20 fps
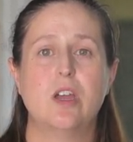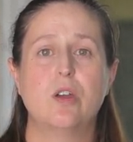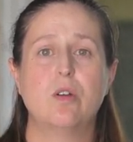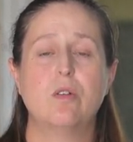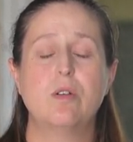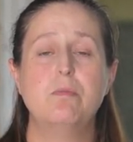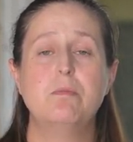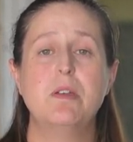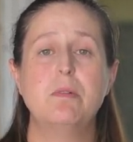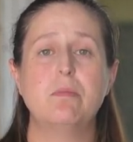
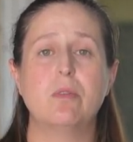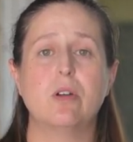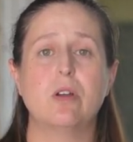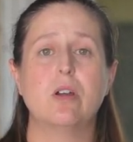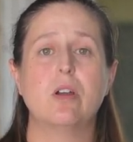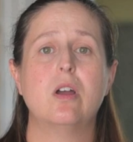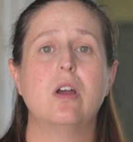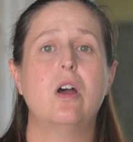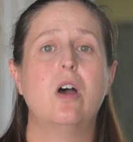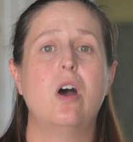
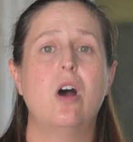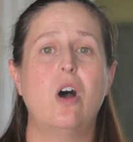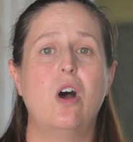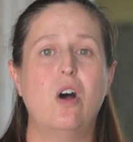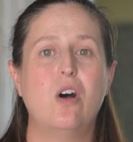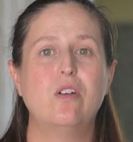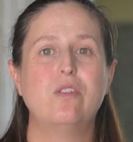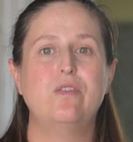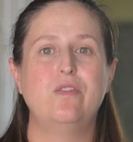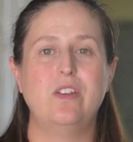Remember,
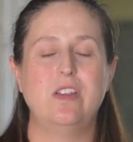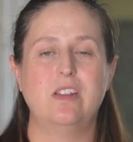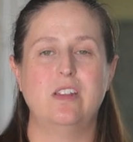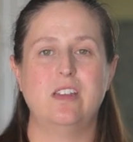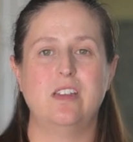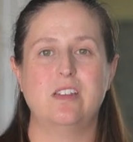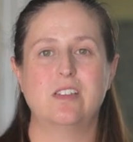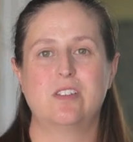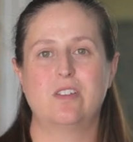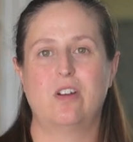all
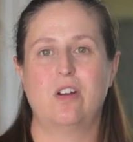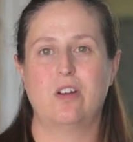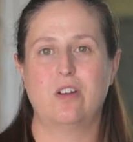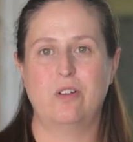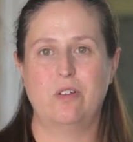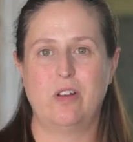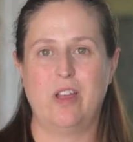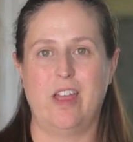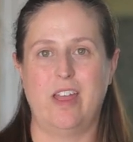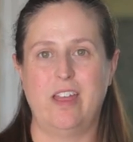feelings are
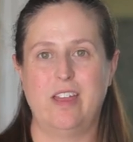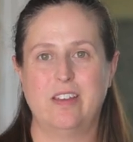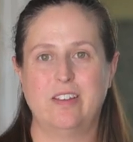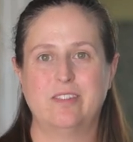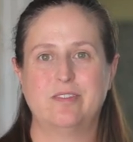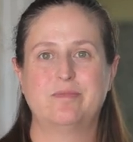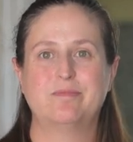okay.